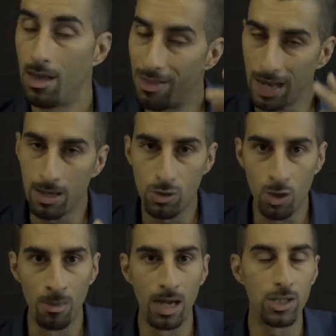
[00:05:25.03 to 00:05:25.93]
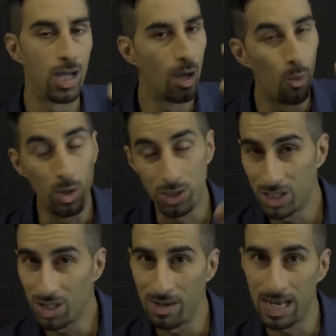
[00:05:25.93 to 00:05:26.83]
Thank you so much. We'll
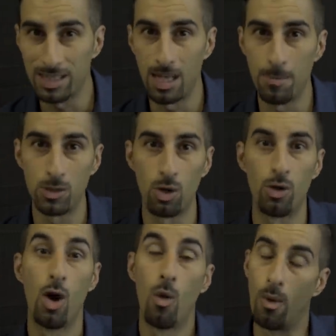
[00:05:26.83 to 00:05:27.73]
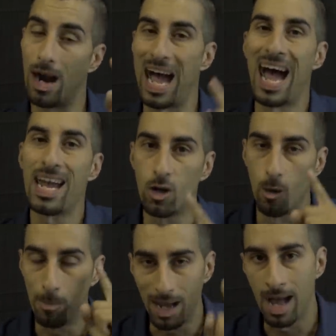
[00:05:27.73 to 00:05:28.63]
see you next episode where I
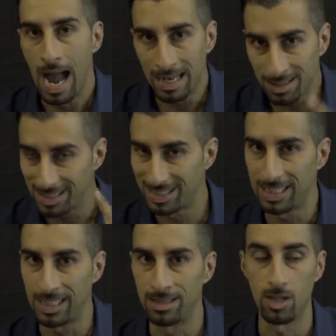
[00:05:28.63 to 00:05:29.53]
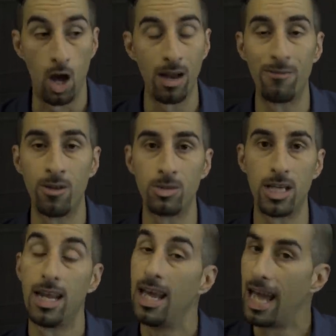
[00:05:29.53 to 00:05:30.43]
go behind the scenes on a film
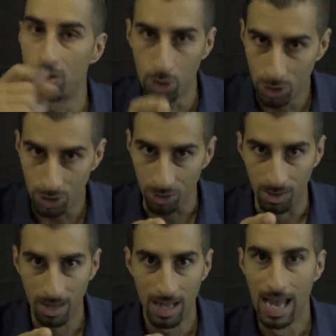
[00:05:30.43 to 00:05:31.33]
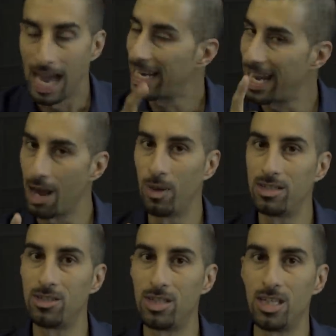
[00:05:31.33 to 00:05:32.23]
set and so do you. I can't
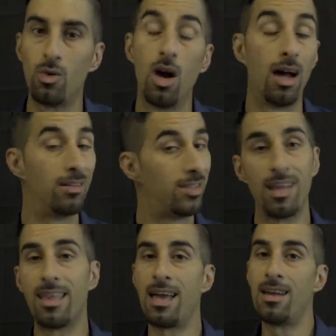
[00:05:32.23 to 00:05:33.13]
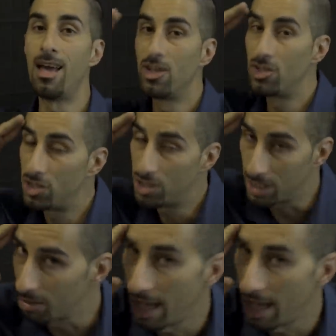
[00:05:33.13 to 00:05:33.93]
wait to see you. Till then, see you